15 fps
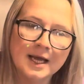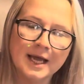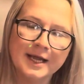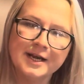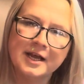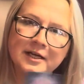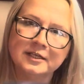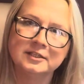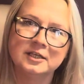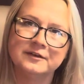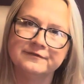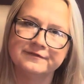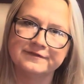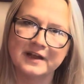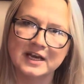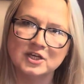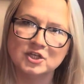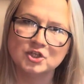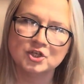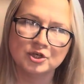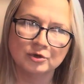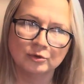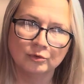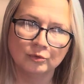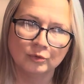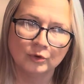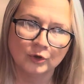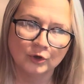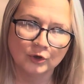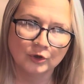an unconventional